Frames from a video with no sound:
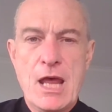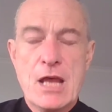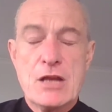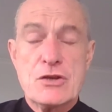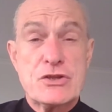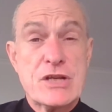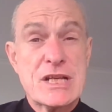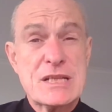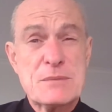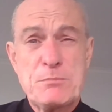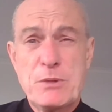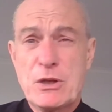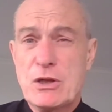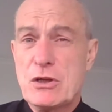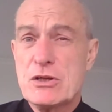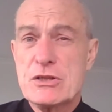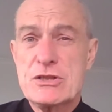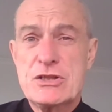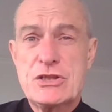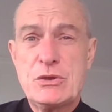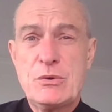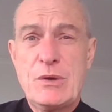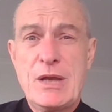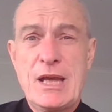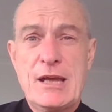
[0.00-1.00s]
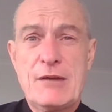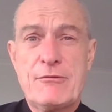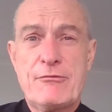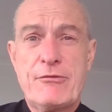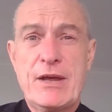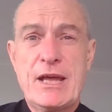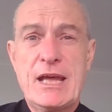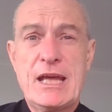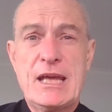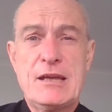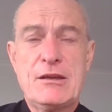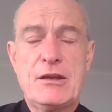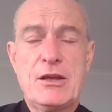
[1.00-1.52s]
Just because you have
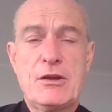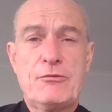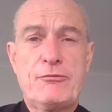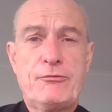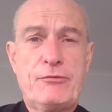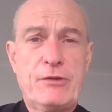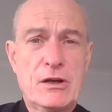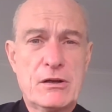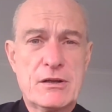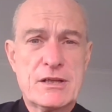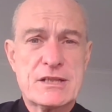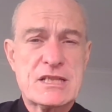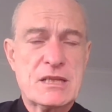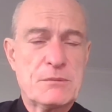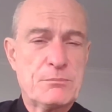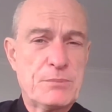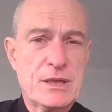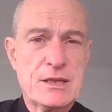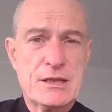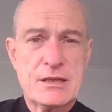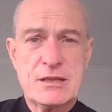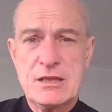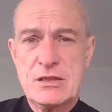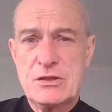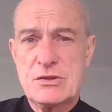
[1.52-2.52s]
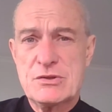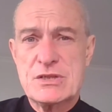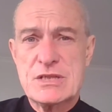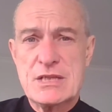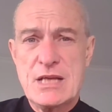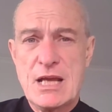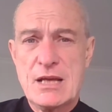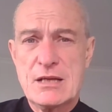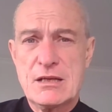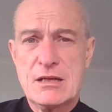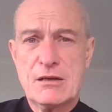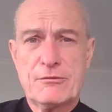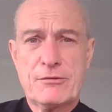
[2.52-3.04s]
a fearless ability to
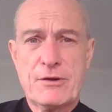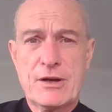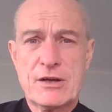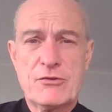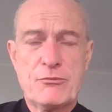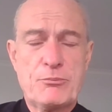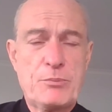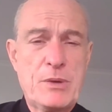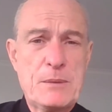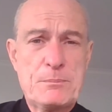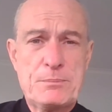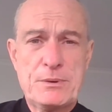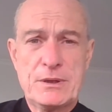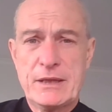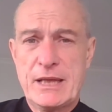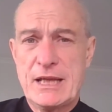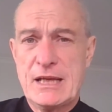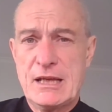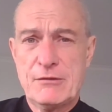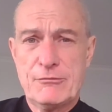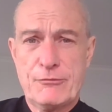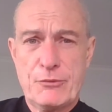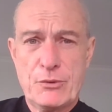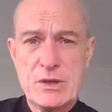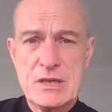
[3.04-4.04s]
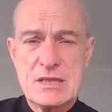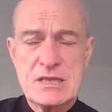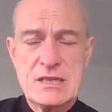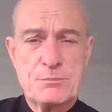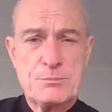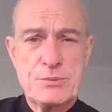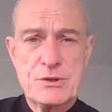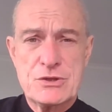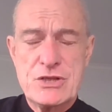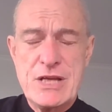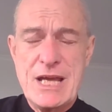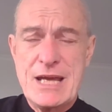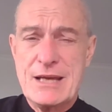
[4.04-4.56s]
stand in front of people and a voice that
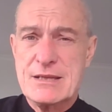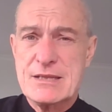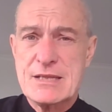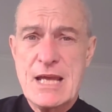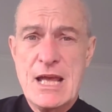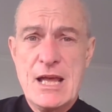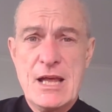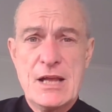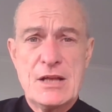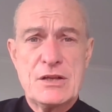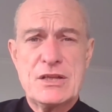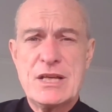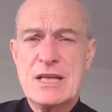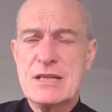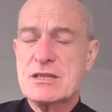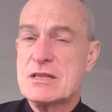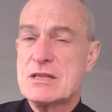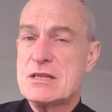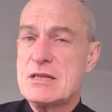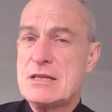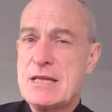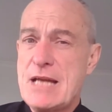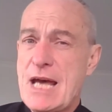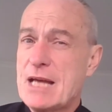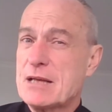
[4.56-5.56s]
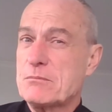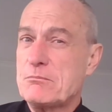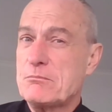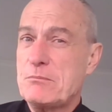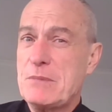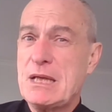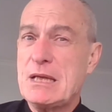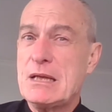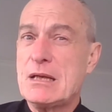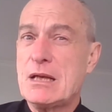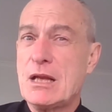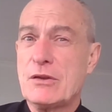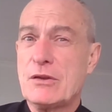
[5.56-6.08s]
projects does not
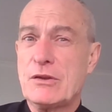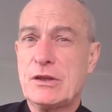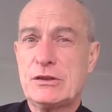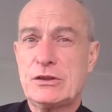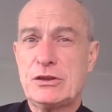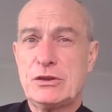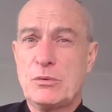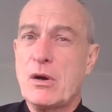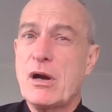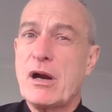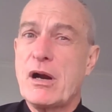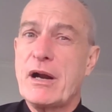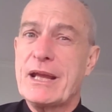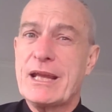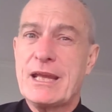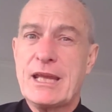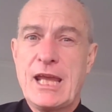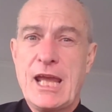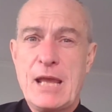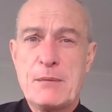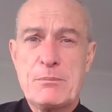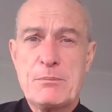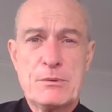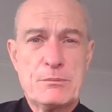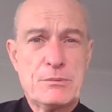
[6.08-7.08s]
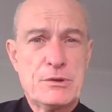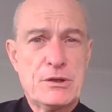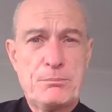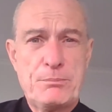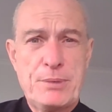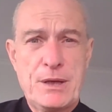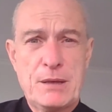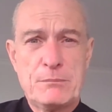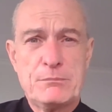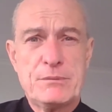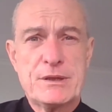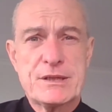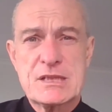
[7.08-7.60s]
mean that you are a capable
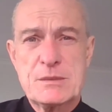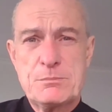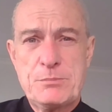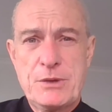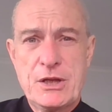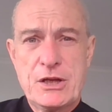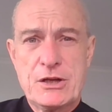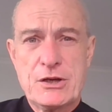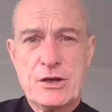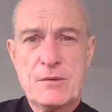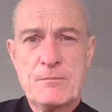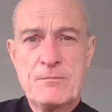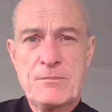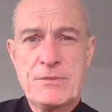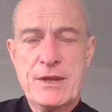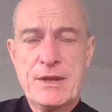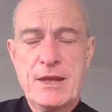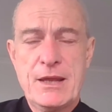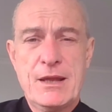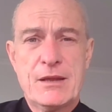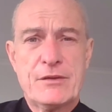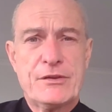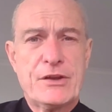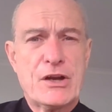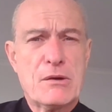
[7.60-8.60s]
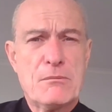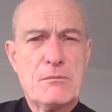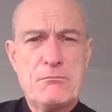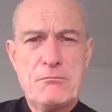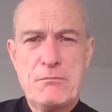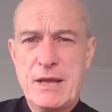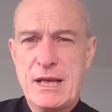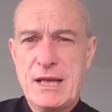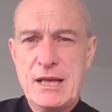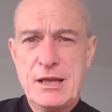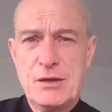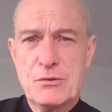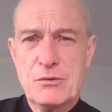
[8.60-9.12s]
public speaker. There are
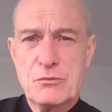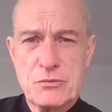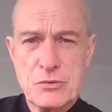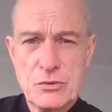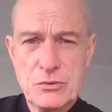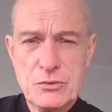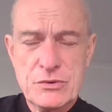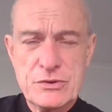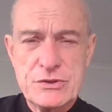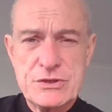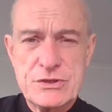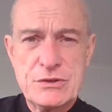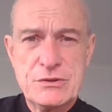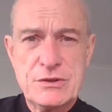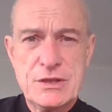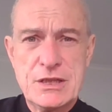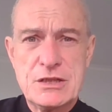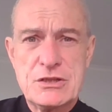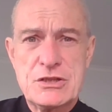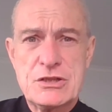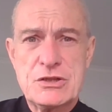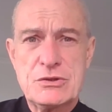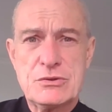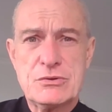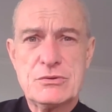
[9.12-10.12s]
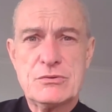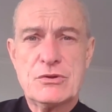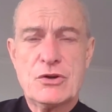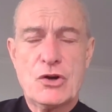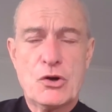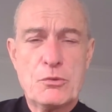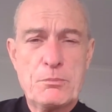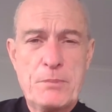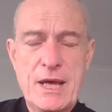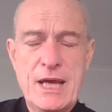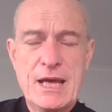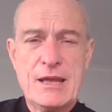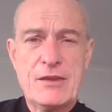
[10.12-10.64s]
many rules you need to
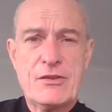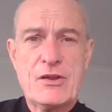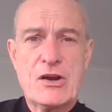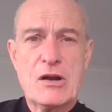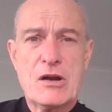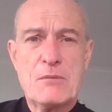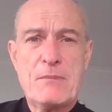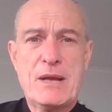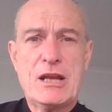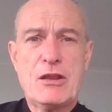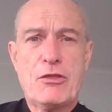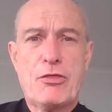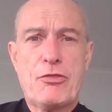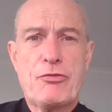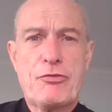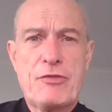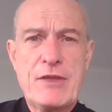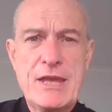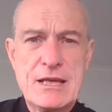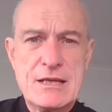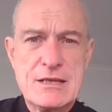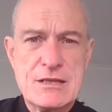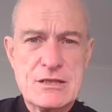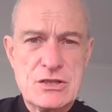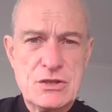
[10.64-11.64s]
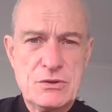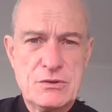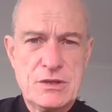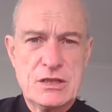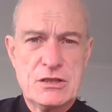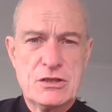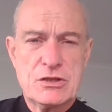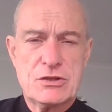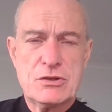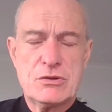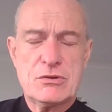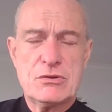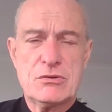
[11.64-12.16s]
obey. There are many things you need
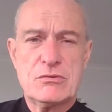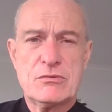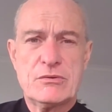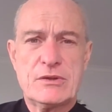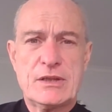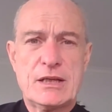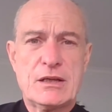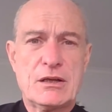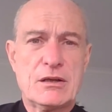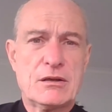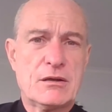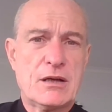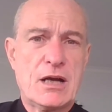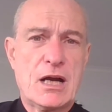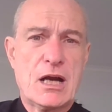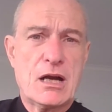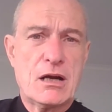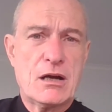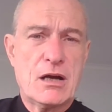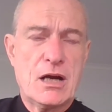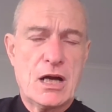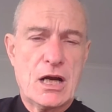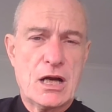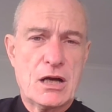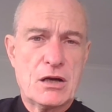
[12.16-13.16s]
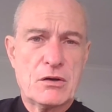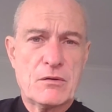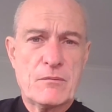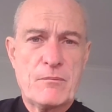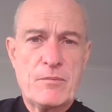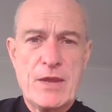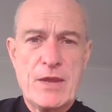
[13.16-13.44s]
to do. There are